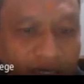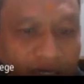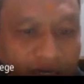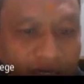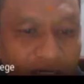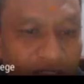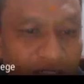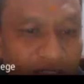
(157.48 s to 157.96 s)

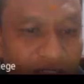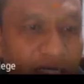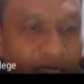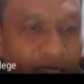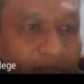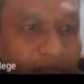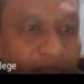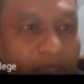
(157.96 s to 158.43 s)
setup,
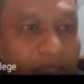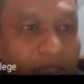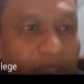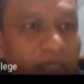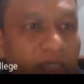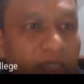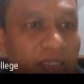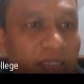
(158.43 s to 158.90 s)

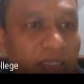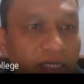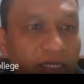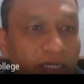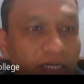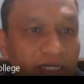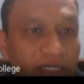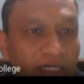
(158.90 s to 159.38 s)
the
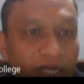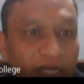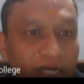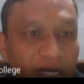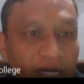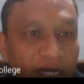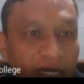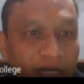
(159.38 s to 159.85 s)
desiccant inlet
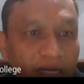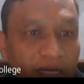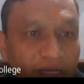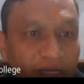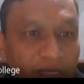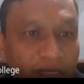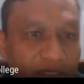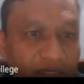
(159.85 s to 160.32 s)
temperature,
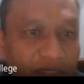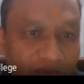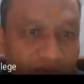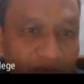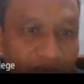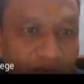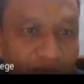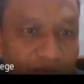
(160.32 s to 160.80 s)

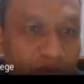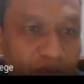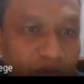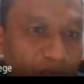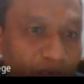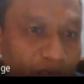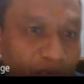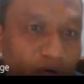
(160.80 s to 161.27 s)
because of the
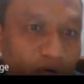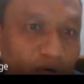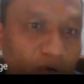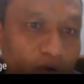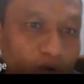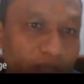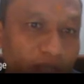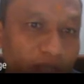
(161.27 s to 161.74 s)
cold
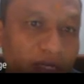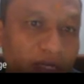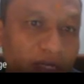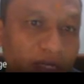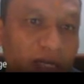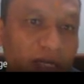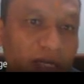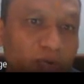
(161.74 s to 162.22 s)
weather
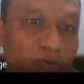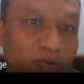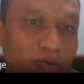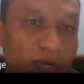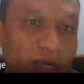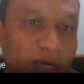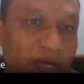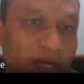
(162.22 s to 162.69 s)
early
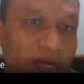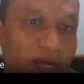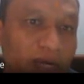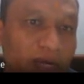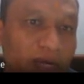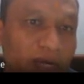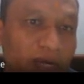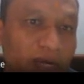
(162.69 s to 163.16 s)
morning, I have to
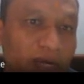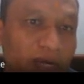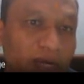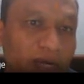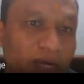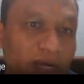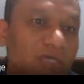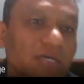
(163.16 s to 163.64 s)
take
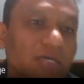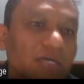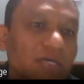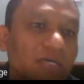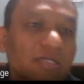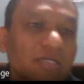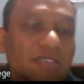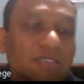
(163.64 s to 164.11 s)
on
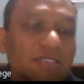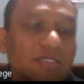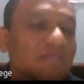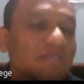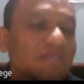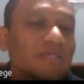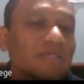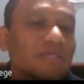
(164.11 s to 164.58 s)
this
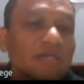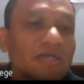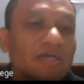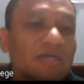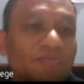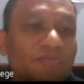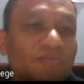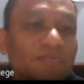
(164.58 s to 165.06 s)
result.
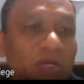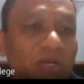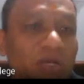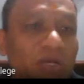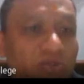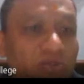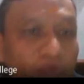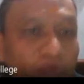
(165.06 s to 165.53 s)
So
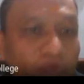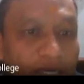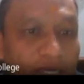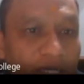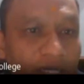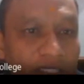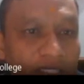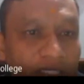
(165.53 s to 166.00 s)

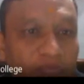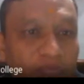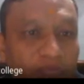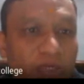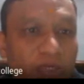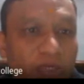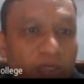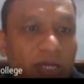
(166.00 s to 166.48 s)

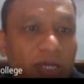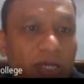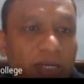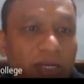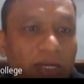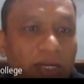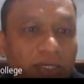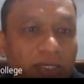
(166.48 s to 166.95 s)

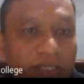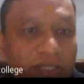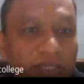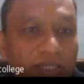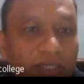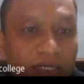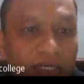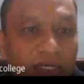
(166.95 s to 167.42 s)
26.90
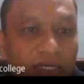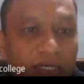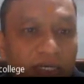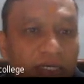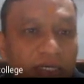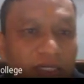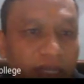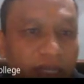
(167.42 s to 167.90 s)
degree
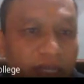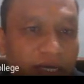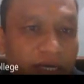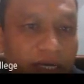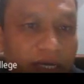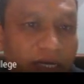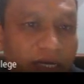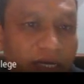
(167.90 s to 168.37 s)

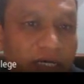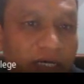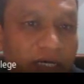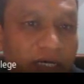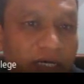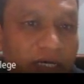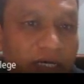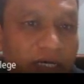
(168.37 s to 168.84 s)
centigrade,
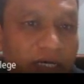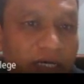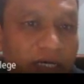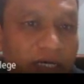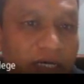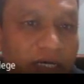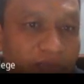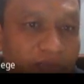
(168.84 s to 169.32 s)

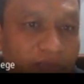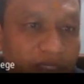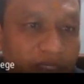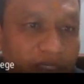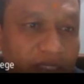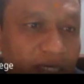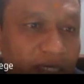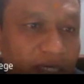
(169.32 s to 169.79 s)
40%
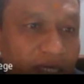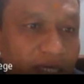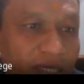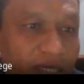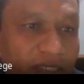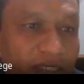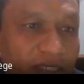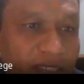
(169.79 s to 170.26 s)
RH,
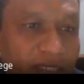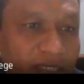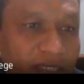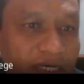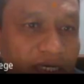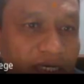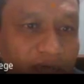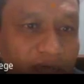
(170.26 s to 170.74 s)
desiccant
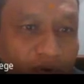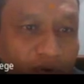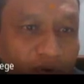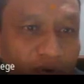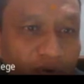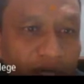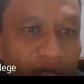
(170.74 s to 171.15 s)
outlet